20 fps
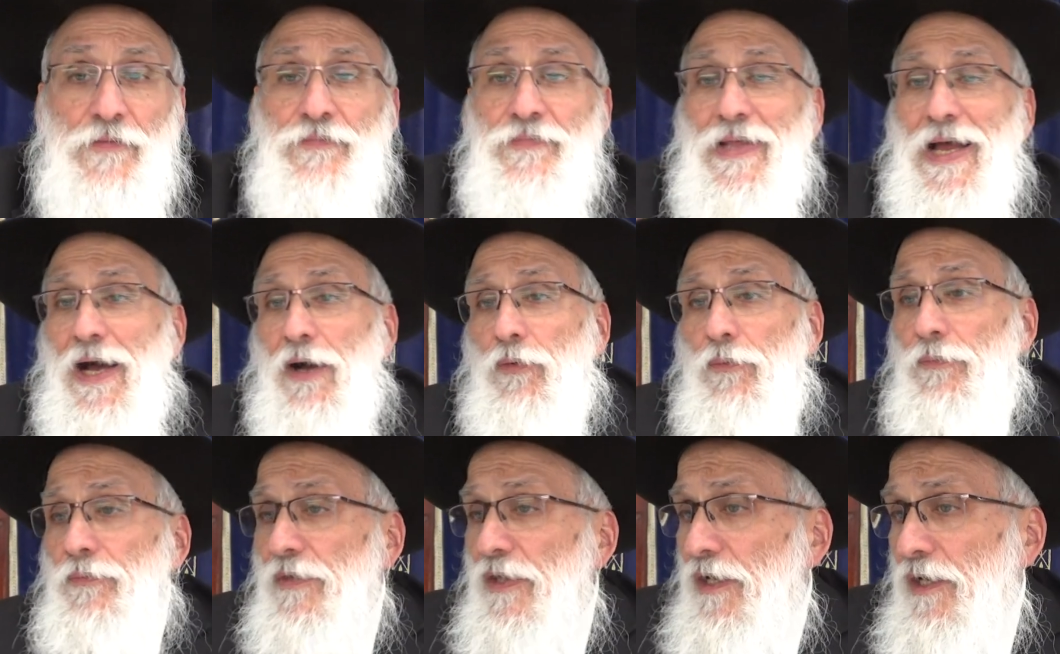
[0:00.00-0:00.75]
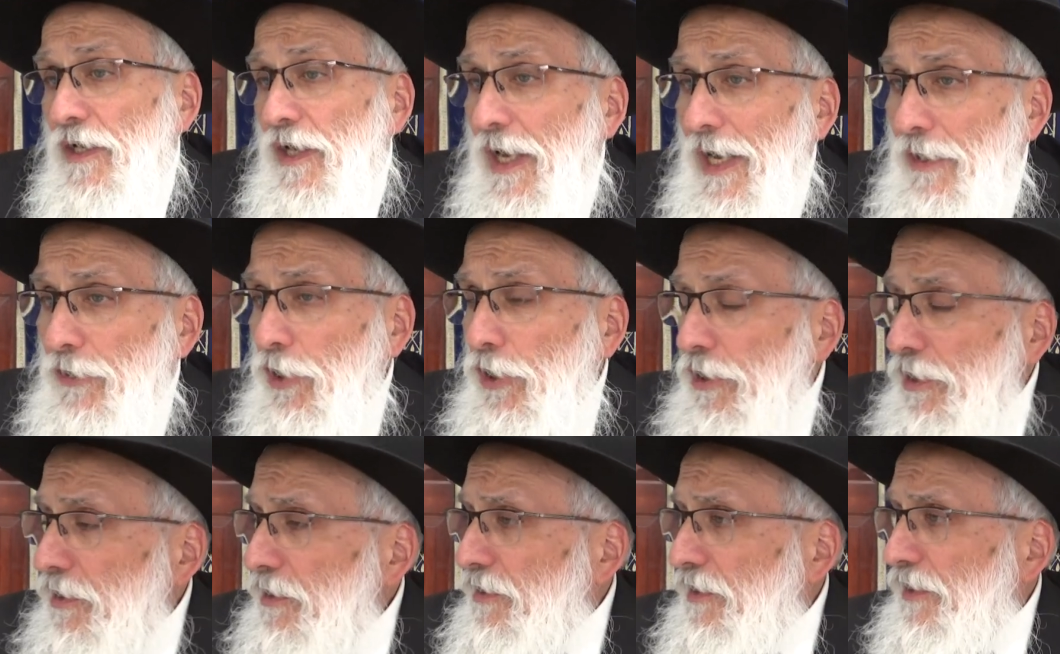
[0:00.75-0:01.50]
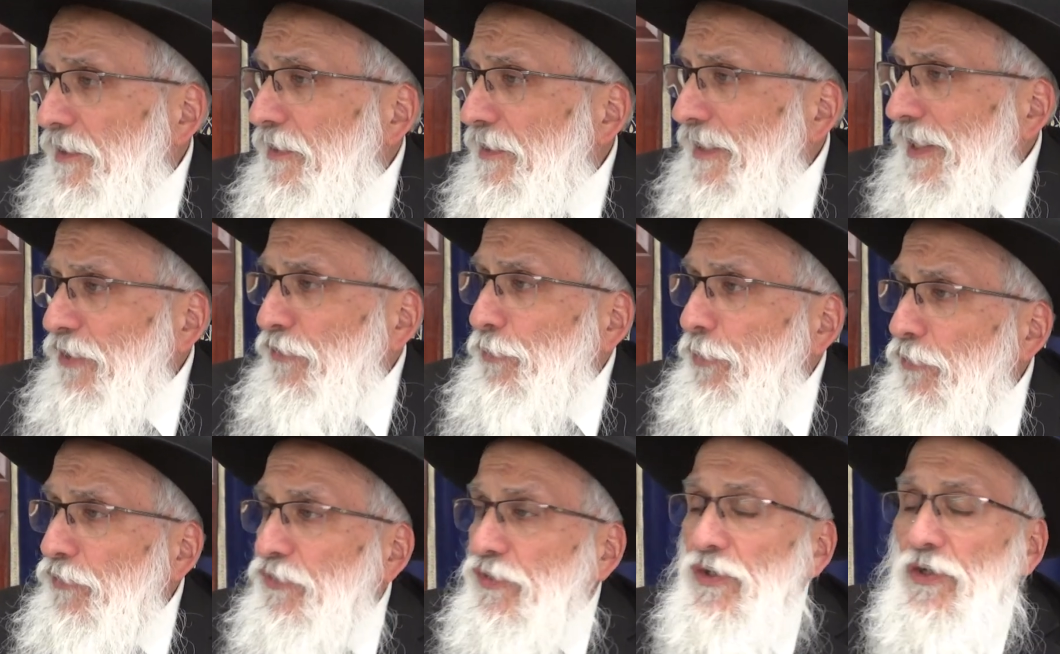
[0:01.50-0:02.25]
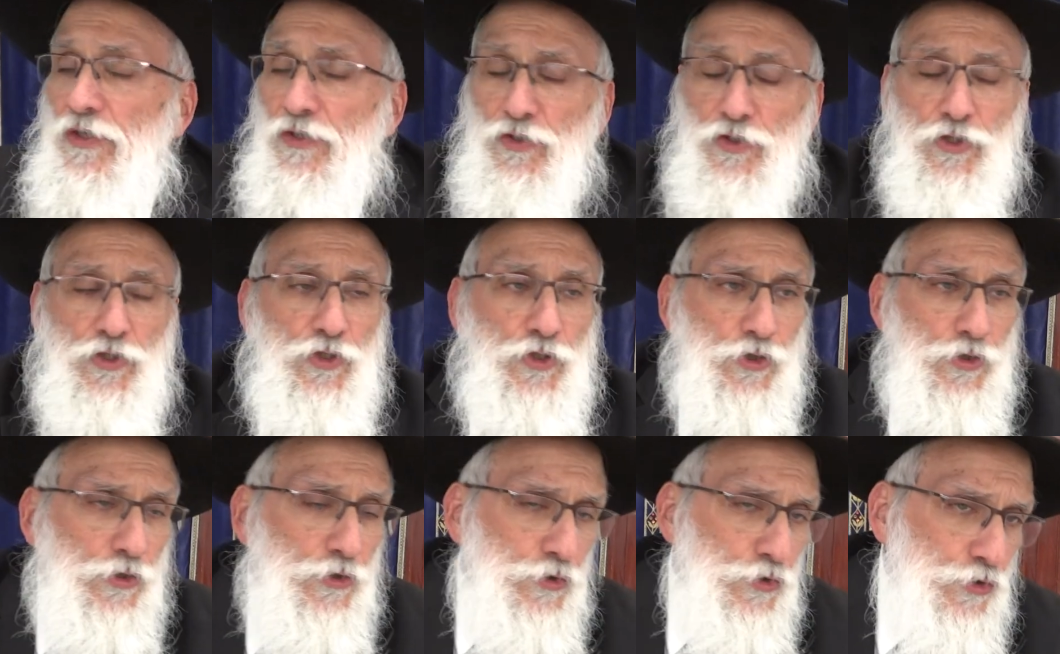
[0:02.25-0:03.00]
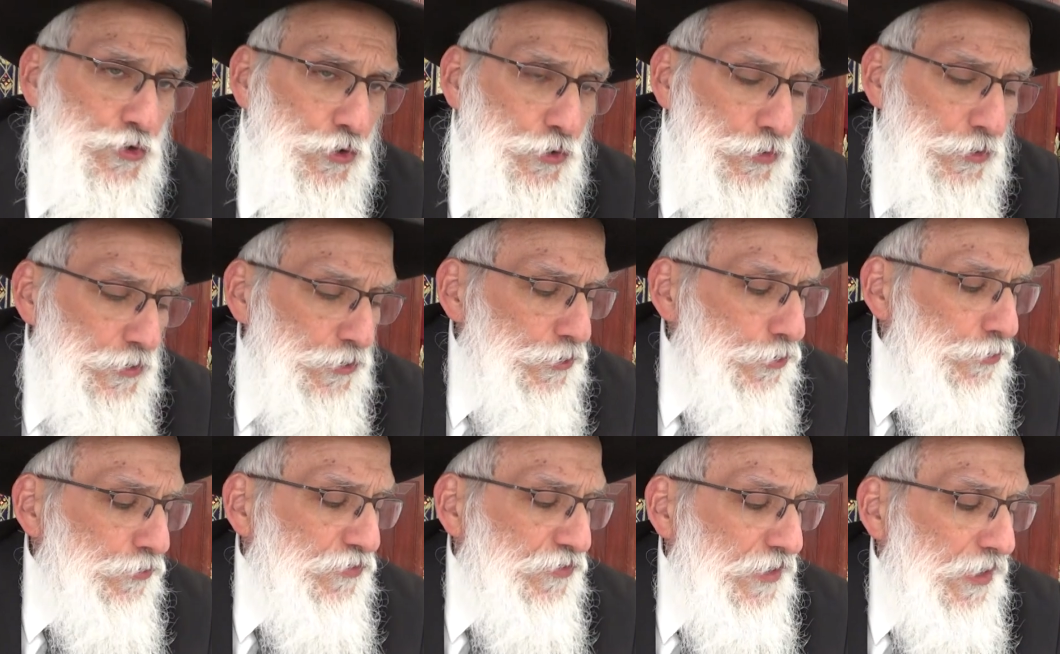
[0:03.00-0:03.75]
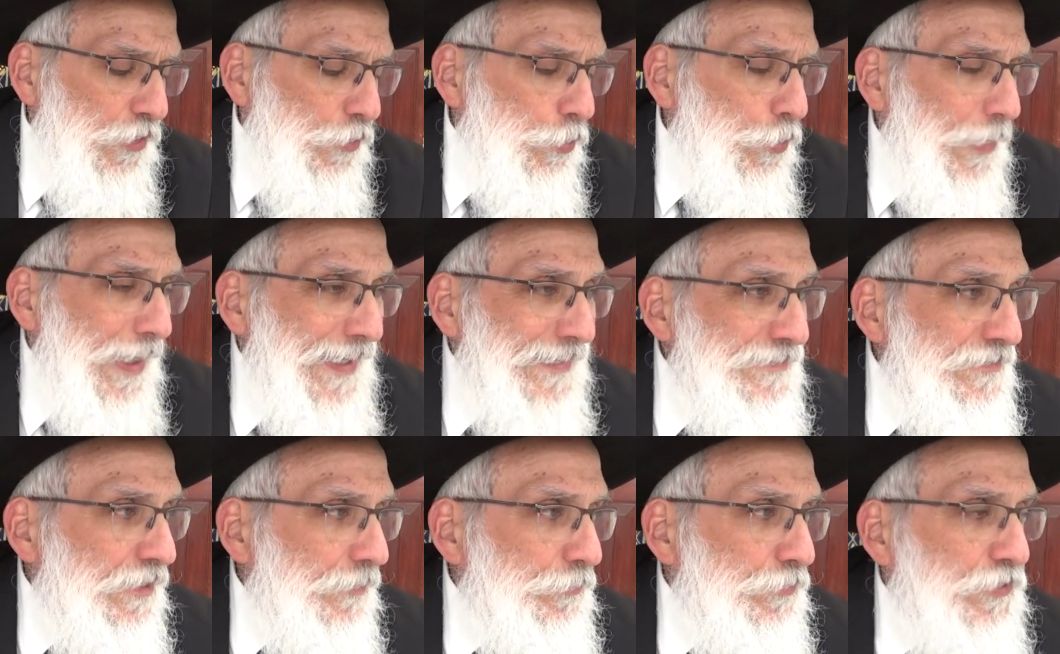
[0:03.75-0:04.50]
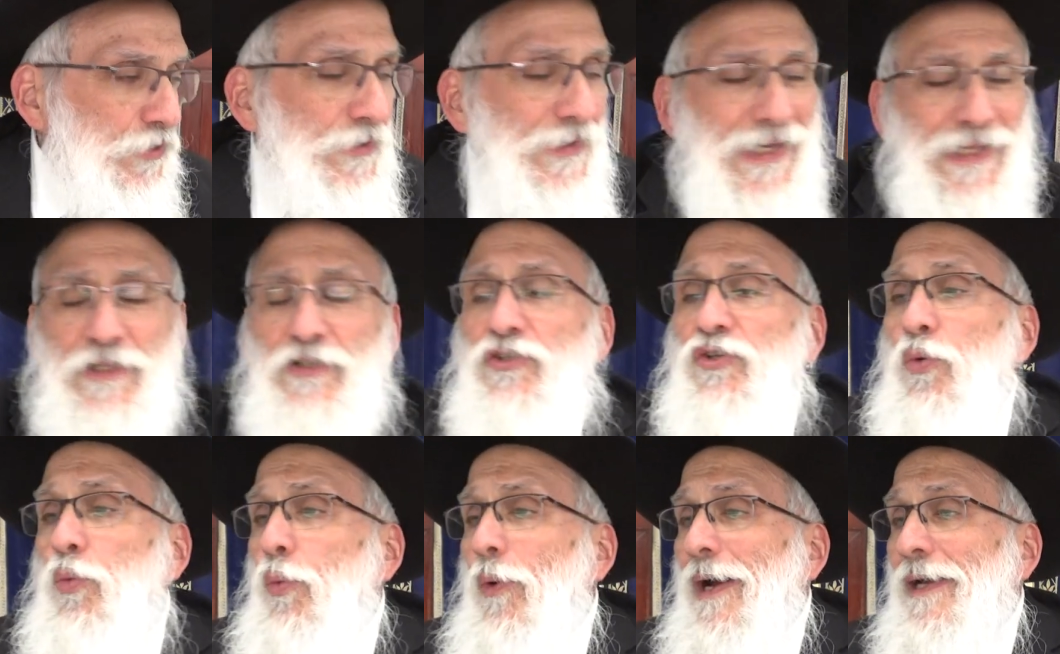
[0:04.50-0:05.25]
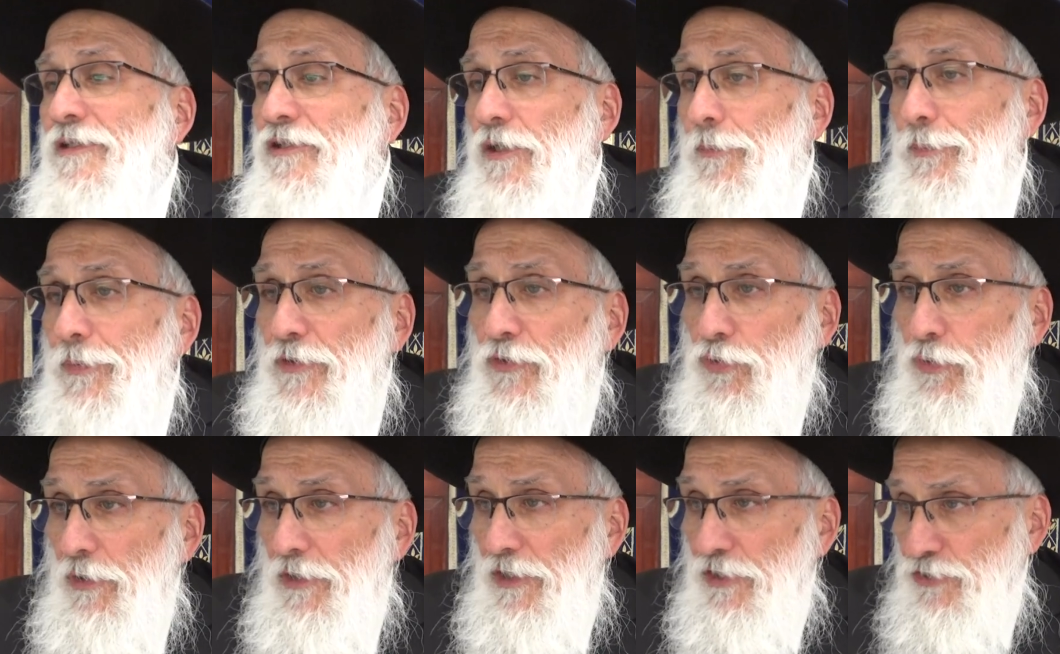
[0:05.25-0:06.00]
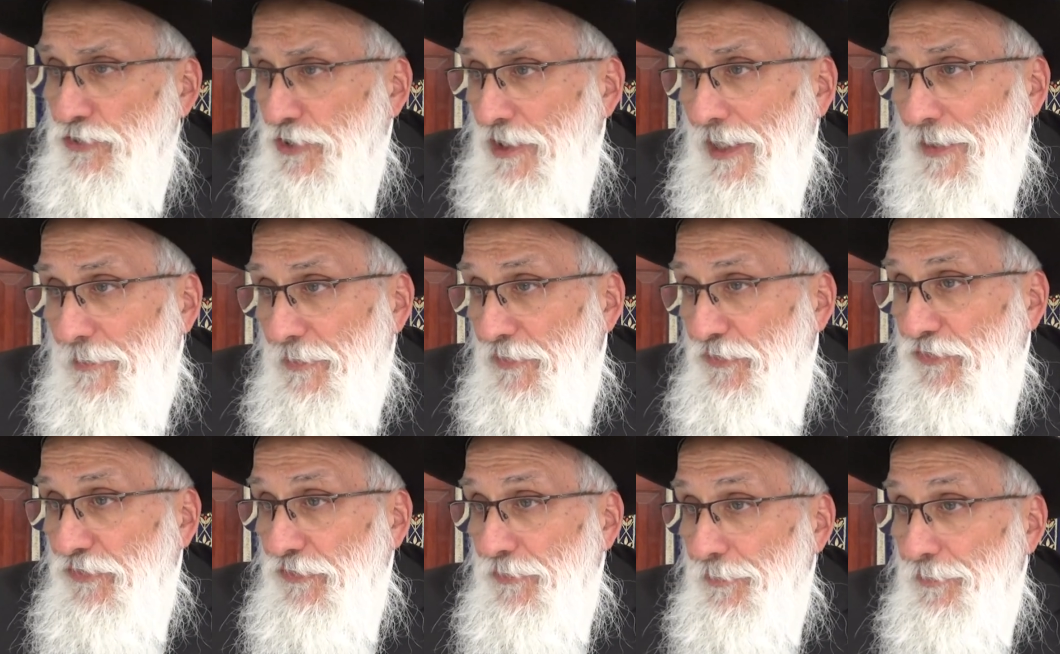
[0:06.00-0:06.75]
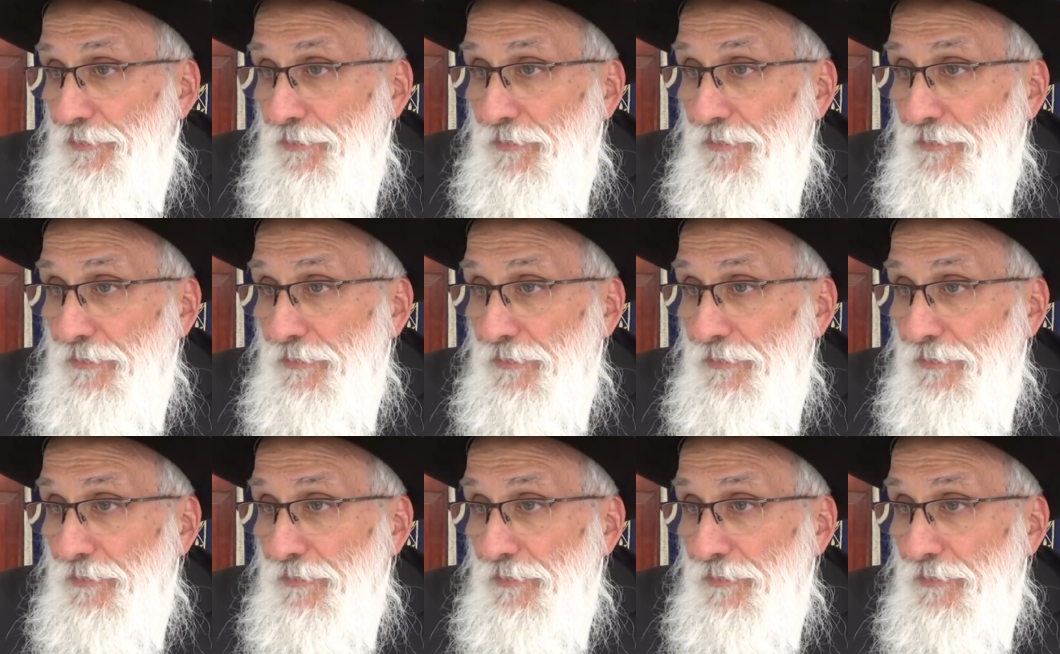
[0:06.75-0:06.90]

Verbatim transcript: Now, halachically, you're not supposed to do use a wind up. You're not allowed to wind up a toy on Shabbos.